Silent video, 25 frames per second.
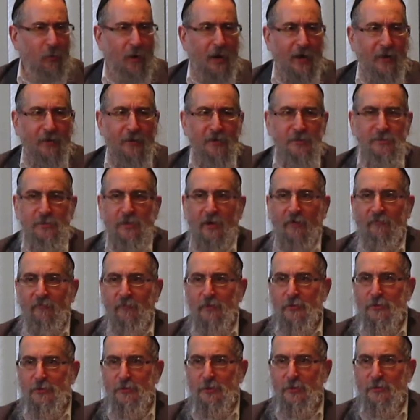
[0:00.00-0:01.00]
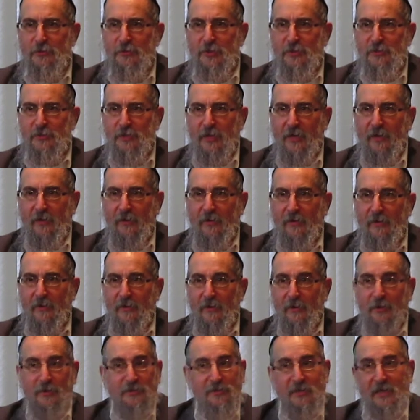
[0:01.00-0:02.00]
why are there so few Jews in jail?
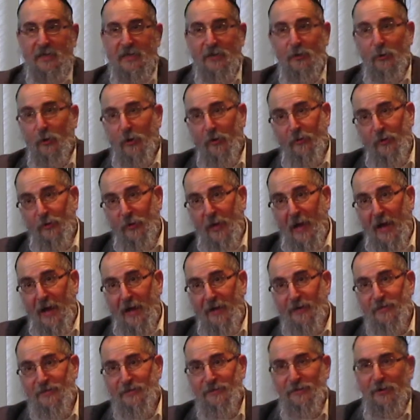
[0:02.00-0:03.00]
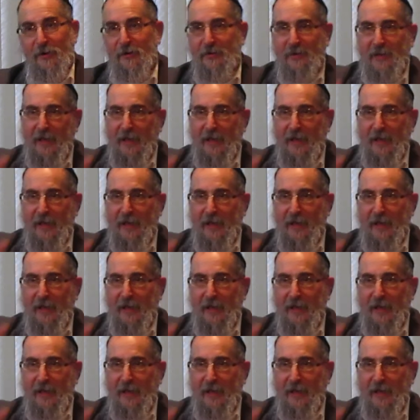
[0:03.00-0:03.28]
Because they eat all the lox. Okay,